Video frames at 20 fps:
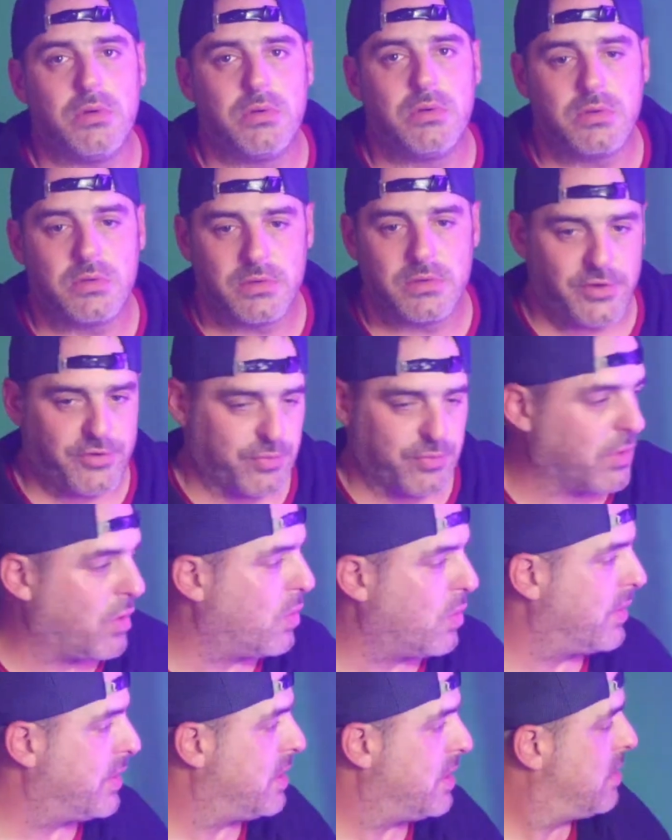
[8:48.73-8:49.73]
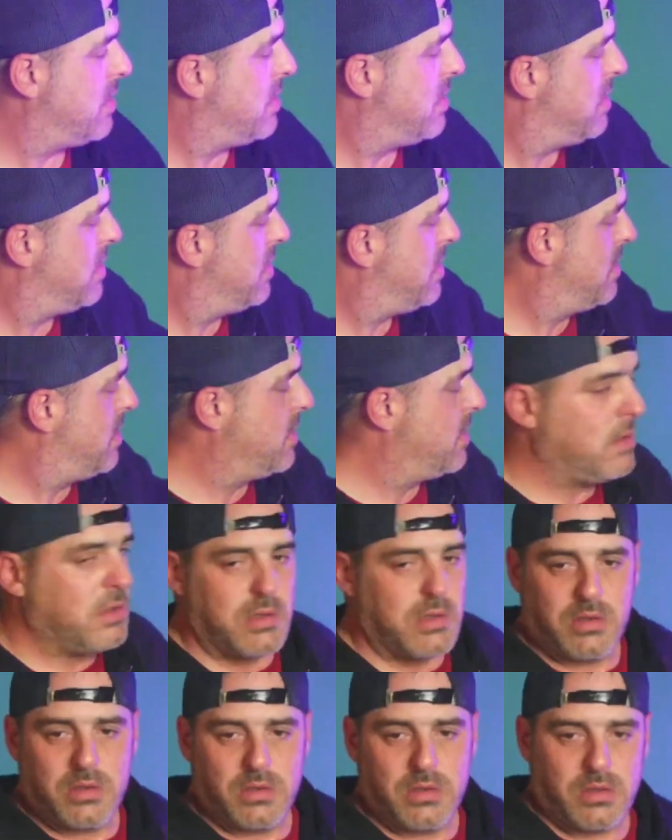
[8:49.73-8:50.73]
Let's roll with it.
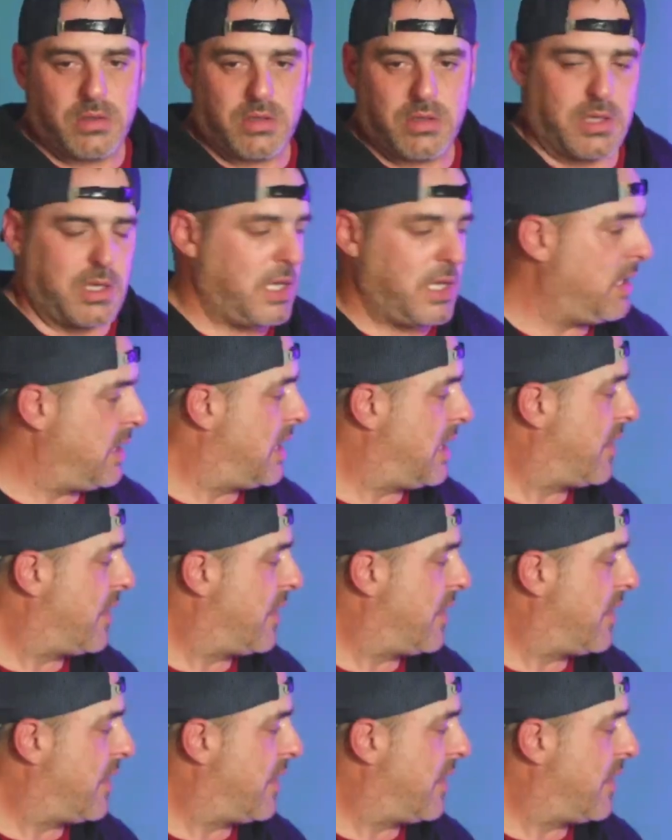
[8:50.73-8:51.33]
Okay, now the